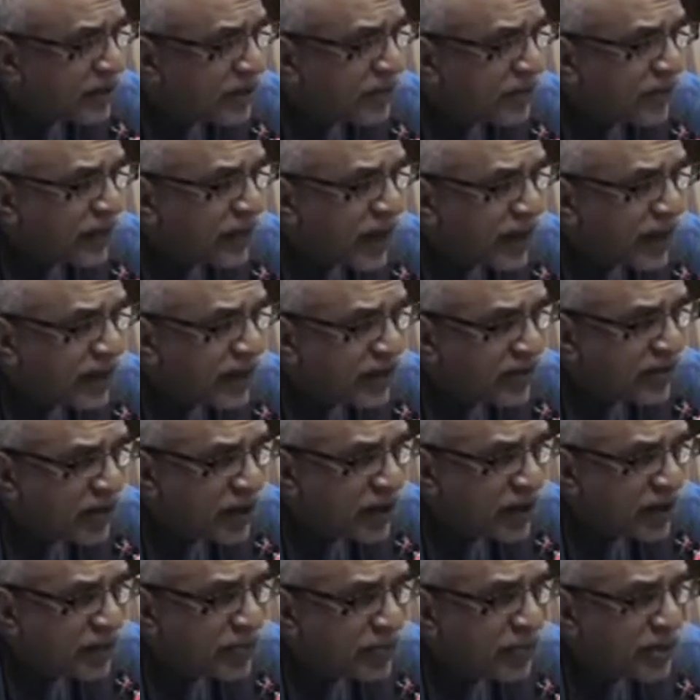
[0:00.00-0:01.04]
and
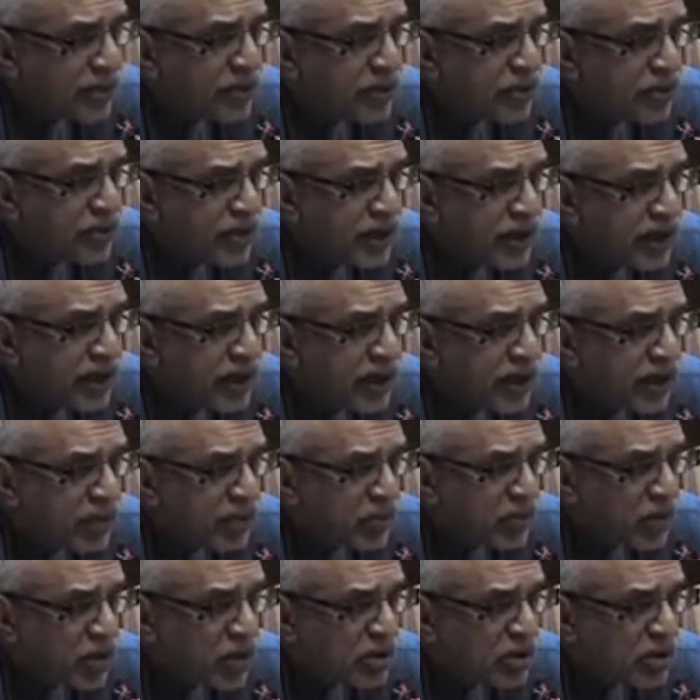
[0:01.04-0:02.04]
development today in modern